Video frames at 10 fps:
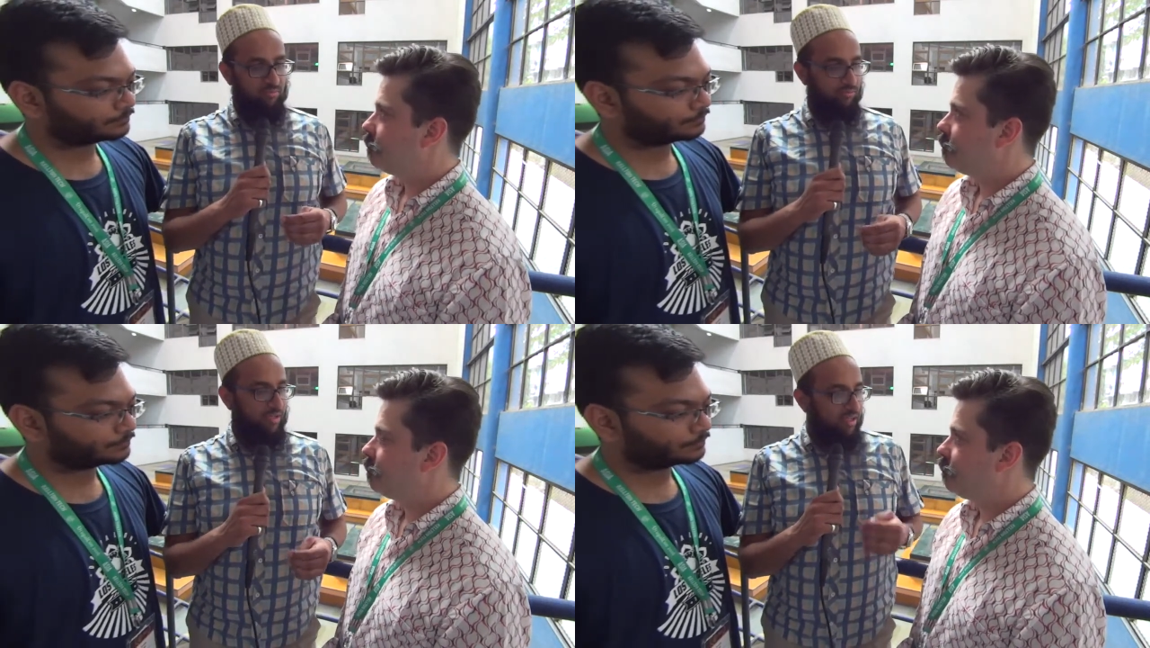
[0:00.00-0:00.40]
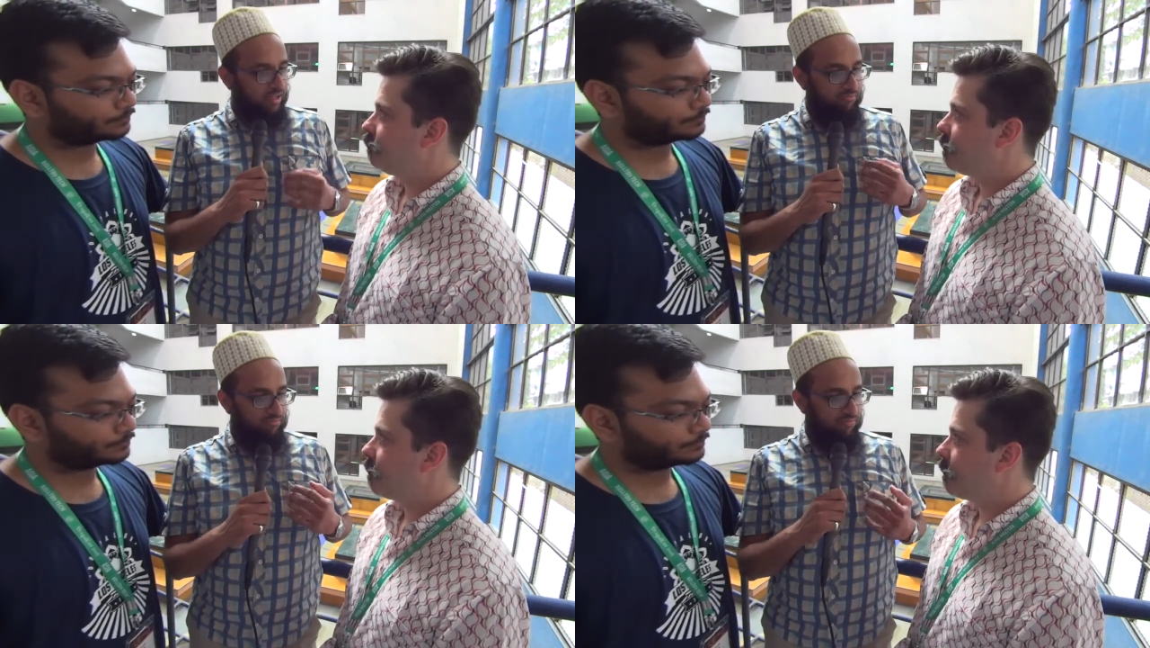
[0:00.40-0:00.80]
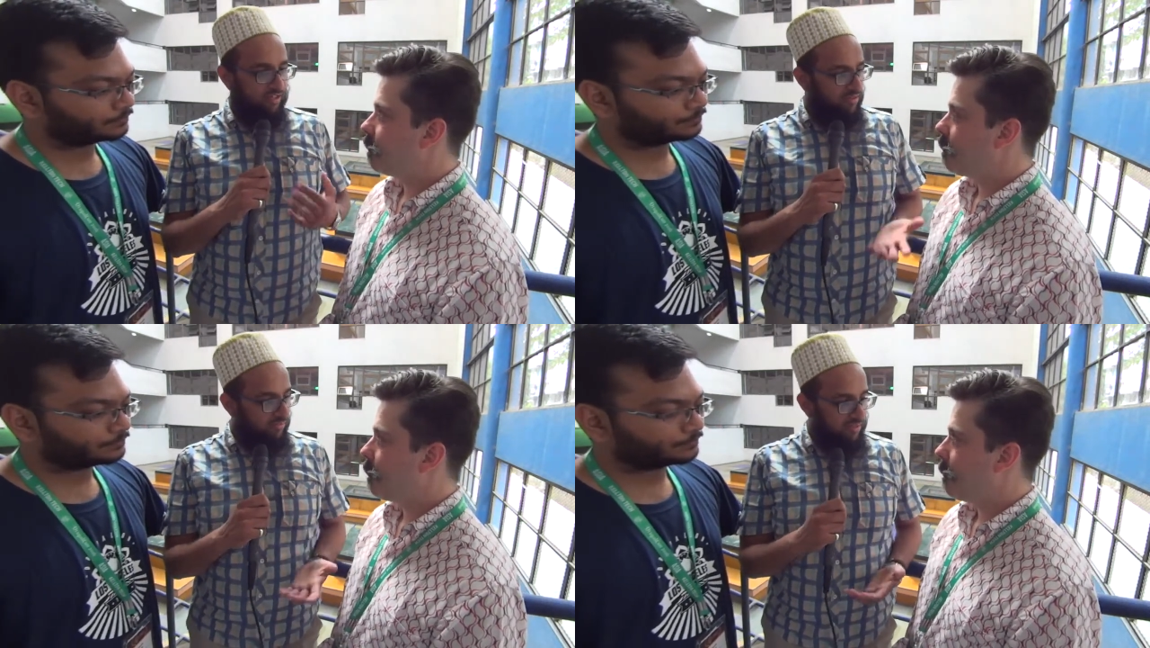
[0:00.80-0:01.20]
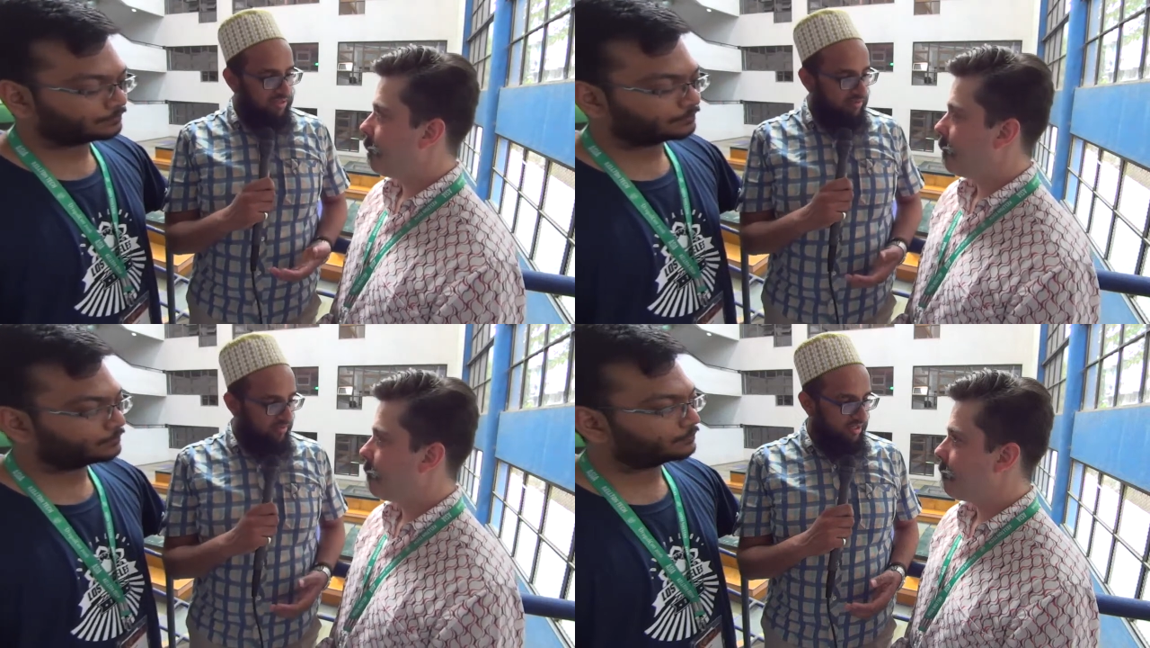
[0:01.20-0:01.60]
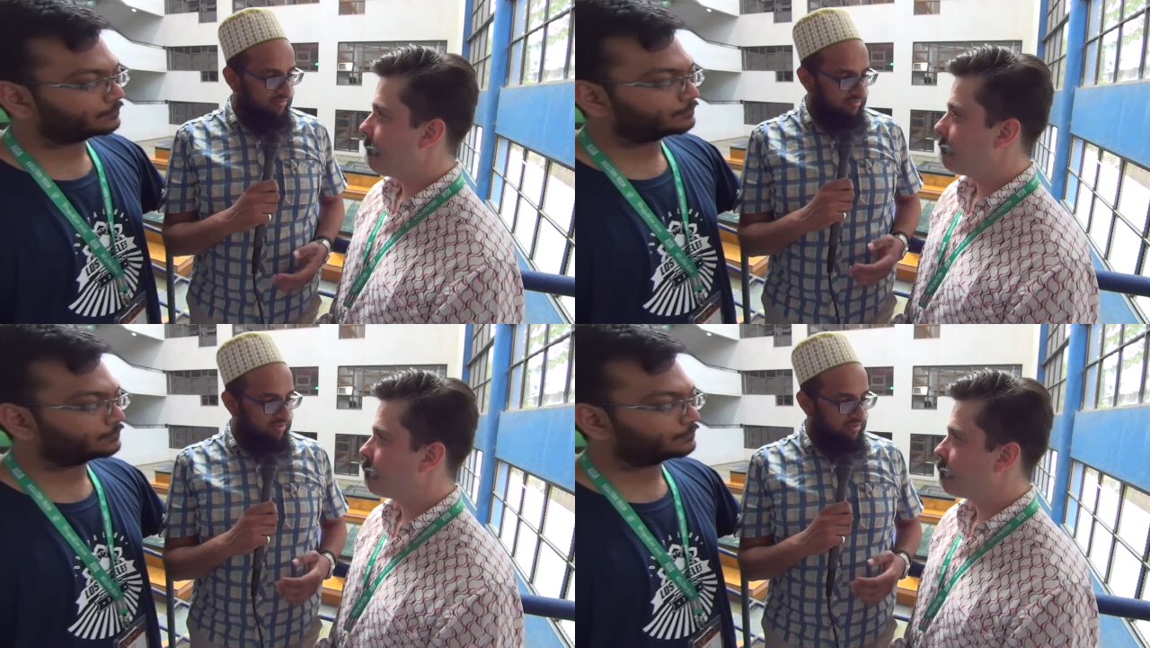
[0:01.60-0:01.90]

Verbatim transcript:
Speaker 1: very developer centric,